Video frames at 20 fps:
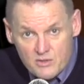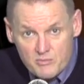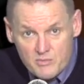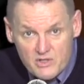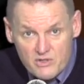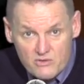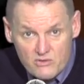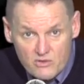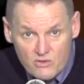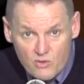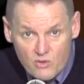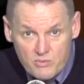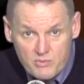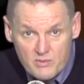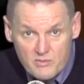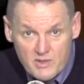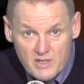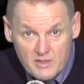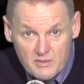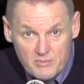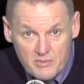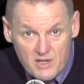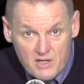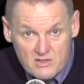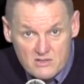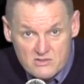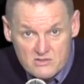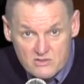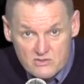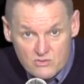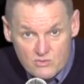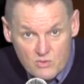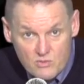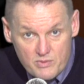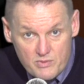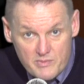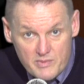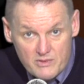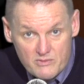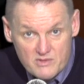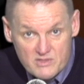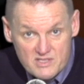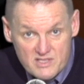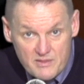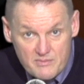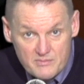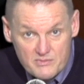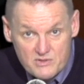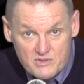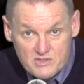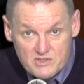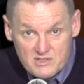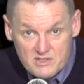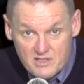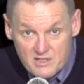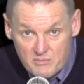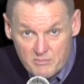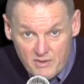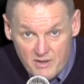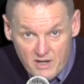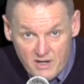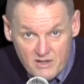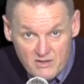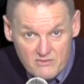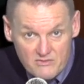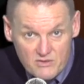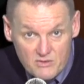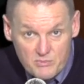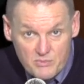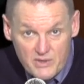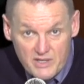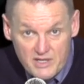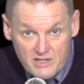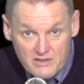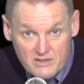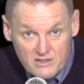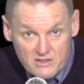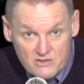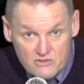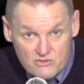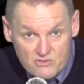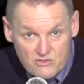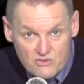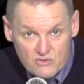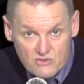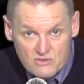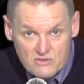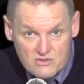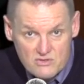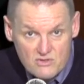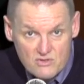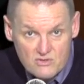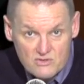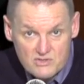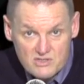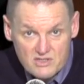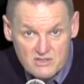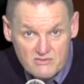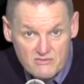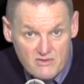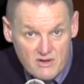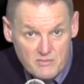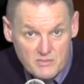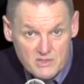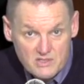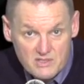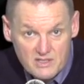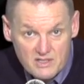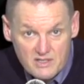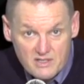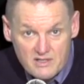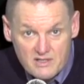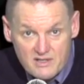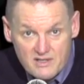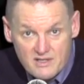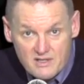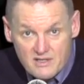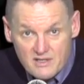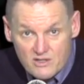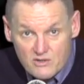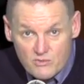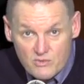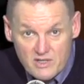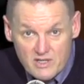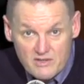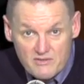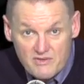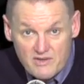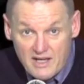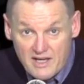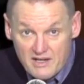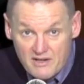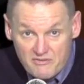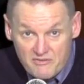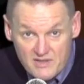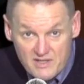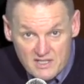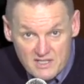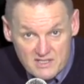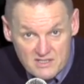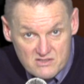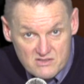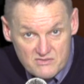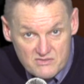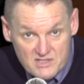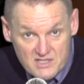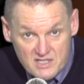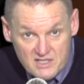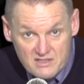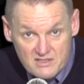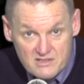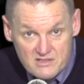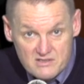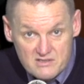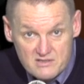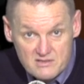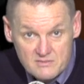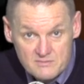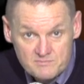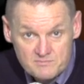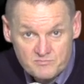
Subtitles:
Metoclopramide blocks the dopamine receptors in a part of the brain that controls nausea and vomiting, relieving any feelings of sickness.